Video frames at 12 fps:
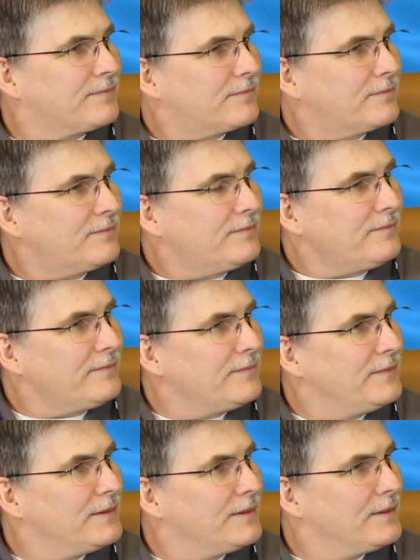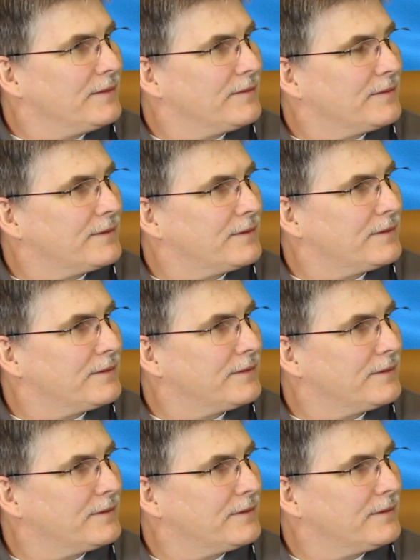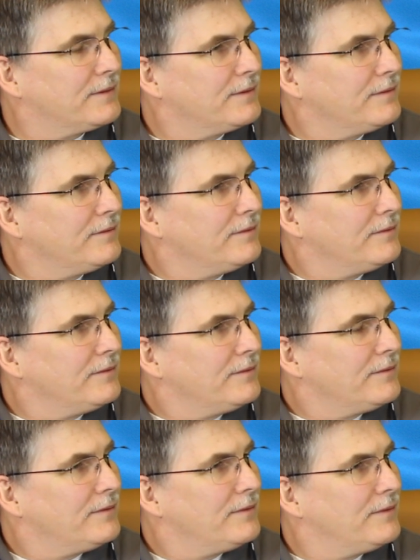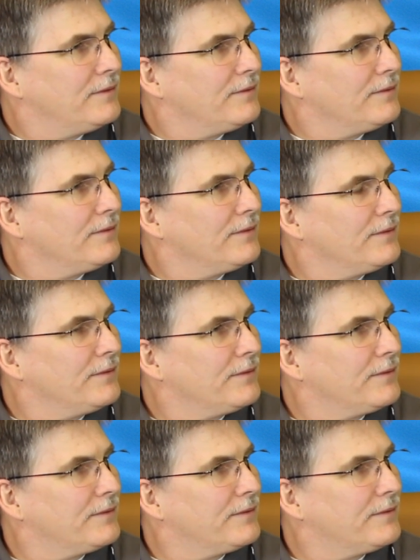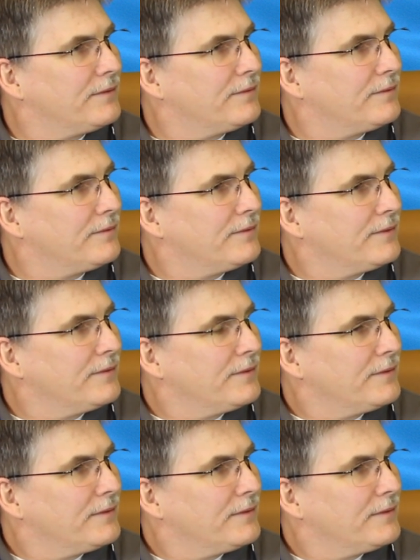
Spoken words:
The person shown says nothing.